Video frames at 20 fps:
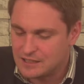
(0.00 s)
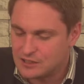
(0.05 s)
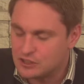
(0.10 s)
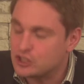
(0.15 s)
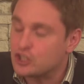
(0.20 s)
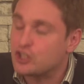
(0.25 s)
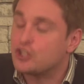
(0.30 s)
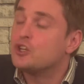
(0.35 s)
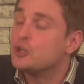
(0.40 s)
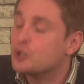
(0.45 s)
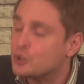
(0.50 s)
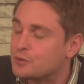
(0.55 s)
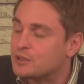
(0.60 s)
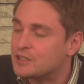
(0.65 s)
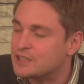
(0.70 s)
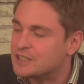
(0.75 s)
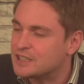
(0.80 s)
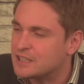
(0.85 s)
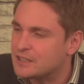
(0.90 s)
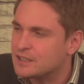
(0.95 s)

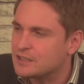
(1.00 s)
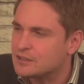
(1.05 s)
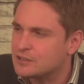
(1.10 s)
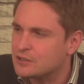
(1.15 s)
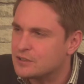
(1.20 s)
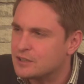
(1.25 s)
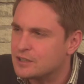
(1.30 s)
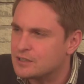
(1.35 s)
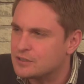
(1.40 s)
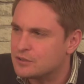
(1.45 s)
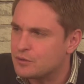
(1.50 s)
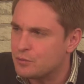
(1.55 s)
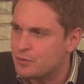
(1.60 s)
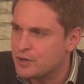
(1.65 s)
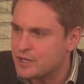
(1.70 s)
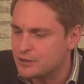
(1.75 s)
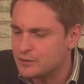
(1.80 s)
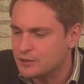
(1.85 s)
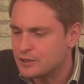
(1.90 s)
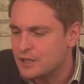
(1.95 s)
security, and that's the
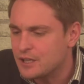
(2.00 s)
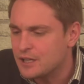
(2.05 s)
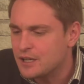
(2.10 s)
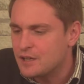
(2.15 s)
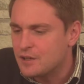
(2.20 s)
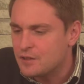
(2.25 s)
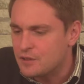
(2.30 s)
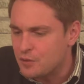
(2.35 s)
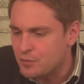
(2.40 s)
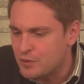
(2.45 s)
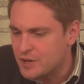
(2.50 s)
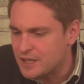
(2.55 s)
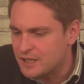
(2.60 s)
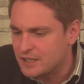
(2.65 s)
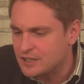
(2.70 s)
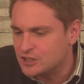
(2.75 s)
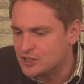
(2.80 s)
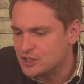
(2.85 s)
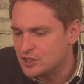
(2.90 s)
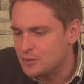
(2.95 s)
real
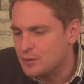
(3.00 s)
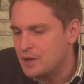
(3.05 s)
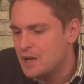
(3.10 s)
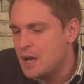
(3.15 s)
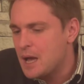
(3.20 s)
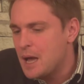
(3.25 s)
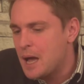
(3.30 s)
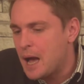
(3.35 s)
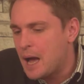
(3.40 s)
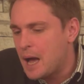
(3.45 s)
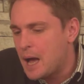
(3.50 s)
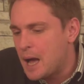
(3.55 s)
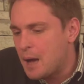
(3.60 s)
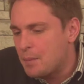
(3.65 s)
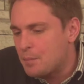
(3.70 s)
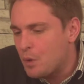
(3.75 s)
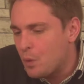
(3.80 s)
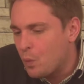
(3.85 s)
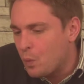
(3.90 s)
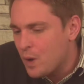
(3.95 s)
issue.
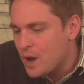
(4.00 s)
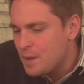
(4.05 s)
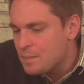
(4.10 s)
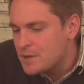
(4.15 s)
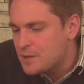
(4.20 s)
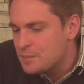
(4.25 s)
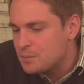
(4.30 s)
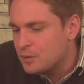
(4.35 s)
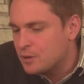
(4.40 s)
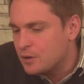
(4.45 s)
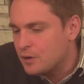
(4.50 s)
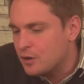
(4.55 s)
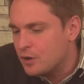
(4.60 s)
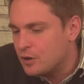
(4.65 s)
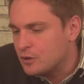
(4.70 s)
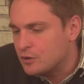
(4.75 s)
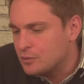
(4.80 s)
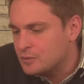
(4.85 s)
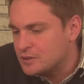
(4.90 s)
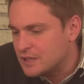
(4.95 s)
Where people are
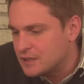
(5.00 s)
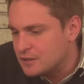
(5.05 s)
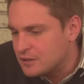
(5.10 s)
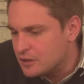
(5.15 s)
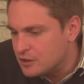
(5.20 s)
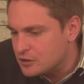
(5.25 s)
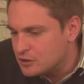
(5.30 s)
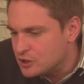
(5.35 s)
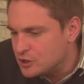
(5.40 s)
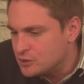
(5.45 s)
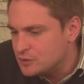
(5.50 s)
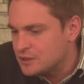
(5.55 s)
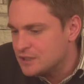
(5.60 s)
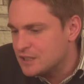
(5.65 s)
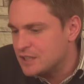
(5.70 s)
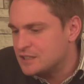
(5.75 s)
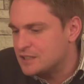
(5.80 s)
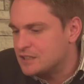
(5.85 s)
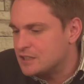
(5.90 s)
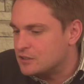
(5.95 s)
coming together and
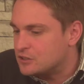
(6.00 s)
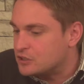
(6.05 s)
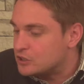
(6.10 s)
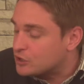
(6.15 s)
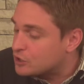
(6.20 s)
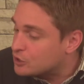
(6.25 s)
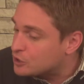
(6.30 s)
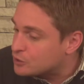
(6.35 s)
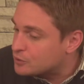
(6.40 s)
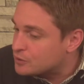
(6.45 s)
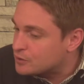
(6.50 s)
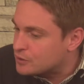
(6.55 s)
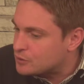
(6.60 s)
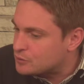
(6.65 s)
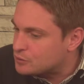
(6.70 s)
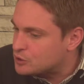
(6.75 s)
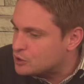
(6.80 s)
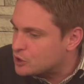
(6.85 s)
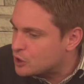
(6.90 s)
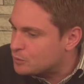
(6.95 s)
unionising and securing those
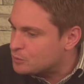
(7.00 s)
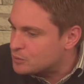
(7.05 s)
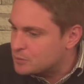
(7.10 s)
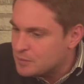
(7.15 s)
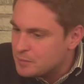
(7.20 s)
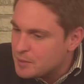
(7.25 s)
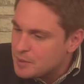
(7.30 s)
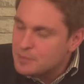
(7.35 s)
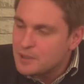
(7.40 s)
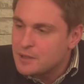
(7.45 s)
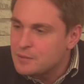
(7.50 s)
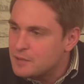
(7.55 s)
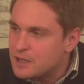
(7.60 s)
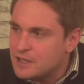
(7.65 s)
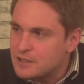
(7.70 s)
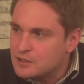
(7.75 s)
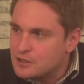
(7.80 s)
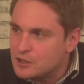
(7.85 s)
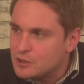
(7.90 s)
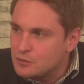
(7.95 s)
jobs. I mean, people
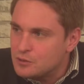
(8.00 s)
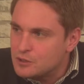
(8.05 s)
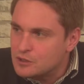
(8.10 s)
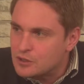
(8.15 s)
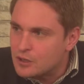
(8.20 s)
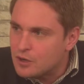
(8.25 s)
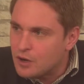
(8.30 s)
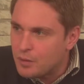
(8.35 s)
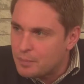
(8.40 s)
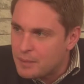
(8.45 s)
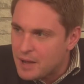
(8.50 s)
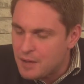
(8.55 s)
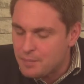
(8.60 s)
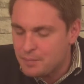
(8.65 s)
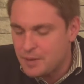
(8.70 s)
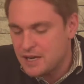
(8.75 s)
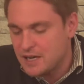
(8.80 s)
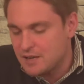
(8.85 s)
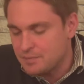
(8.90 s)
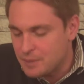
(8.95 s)
in unions are better
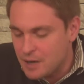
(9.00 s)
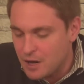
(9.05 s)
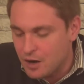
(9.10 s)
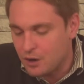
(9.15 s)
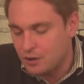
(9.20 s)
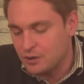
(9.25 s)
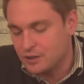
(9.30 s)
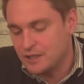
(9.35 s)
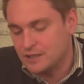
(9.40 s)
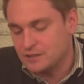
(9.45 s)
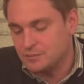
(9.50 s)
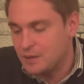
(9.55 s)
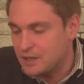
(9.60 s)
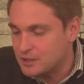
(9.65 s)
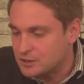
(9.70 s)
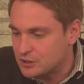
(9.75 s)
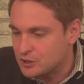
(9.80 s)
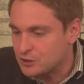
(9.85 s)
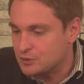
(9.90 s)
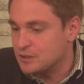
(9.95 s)
paid, have better holidays, better
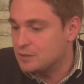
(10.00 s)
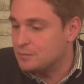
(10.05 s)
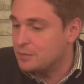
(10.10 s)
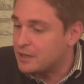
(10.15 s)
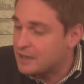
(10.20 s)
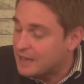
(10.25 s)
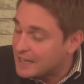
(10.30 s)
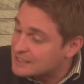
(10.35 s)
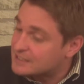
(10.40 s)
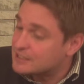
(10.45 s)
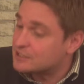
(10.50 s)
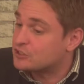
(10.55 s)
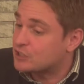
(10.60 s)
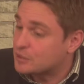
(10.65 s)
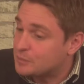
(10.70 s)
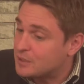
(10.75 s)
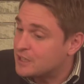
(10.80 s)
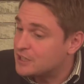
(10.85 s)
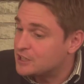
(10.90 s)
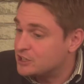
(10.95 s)
security, and less
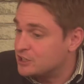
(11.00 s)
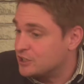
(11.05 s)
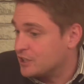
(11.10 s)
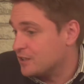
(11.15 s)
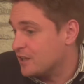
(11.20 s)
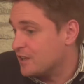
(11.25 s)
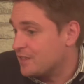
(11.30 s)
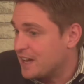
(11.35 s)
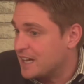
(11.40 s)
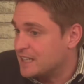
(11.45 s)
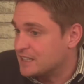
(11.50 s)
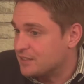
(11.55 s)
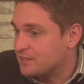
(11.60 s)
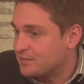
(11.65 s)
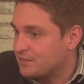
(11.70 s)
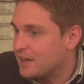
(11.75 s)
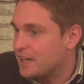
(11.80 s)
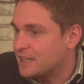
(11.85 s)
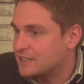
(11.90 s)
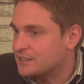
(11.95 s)
discrimination, and that is a
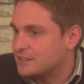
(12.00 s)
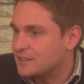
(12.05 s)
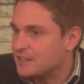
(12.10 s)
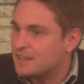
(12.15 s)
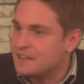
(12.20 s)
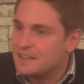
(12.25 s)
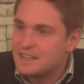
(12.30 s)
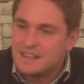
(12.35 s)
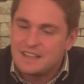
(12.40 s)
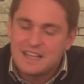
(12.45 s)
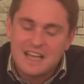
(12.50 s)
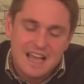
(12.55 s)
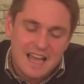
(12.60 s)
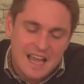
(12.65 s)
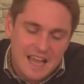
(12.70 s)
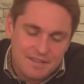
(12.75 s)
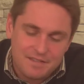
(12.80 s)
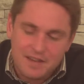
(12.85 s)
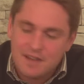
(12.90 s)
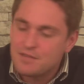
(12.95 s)
fact. And that
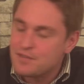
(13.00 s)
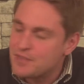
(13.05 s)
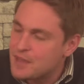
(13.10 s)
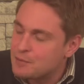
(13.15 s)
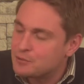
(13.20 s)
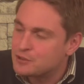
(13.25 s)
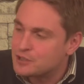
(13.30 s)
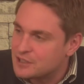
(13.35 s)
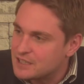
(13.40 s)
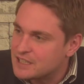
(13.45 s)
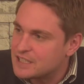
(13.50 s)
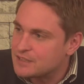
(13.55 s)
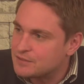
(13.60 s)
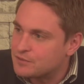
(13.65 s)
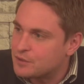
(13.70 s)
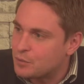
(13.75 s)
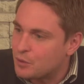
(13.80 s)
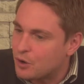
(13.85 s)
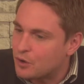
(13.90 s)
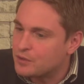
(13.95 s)
if ever there was a need
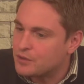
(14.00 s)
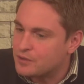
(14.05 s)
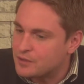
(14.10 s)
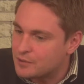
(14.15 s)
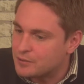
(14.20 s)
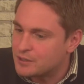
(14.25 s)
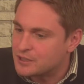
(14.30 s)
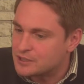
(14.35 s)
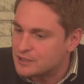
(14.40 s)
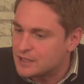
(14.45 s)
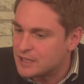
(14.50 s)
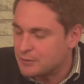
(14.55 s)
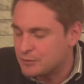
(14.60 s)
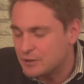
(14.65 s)
for one, there is now.